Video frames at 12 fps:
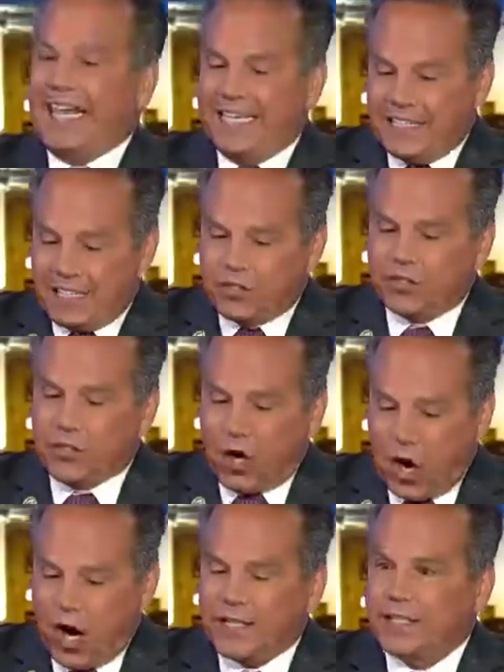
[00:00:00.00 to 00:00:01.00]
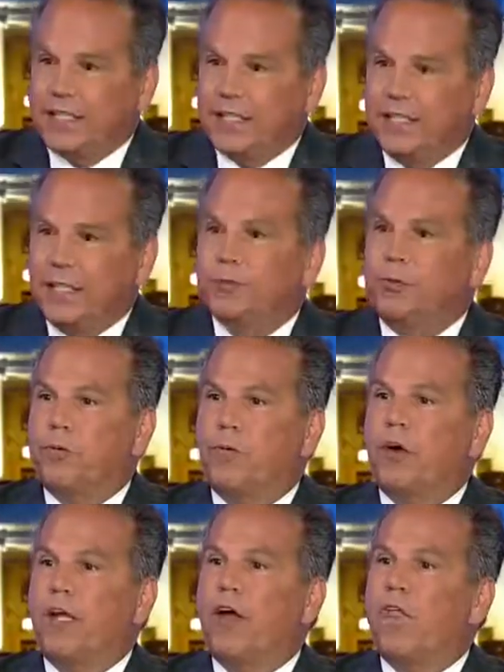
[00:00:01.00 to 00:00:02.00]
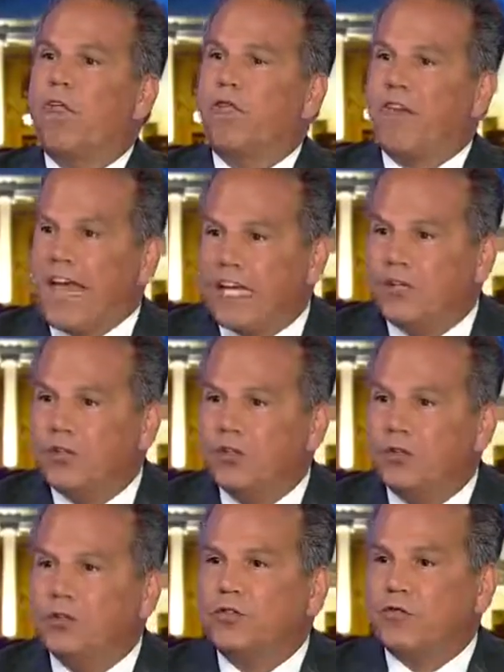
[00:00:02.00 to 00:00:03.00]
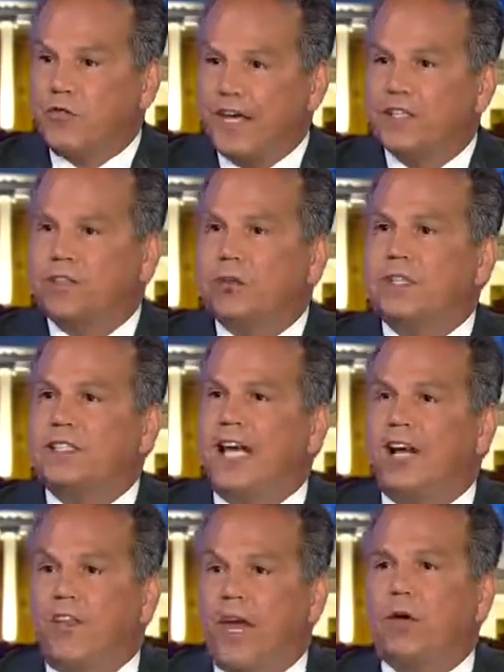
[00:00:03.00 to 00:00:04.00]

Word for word: in addition to RT promoting fake news, fake stories oh, that are there.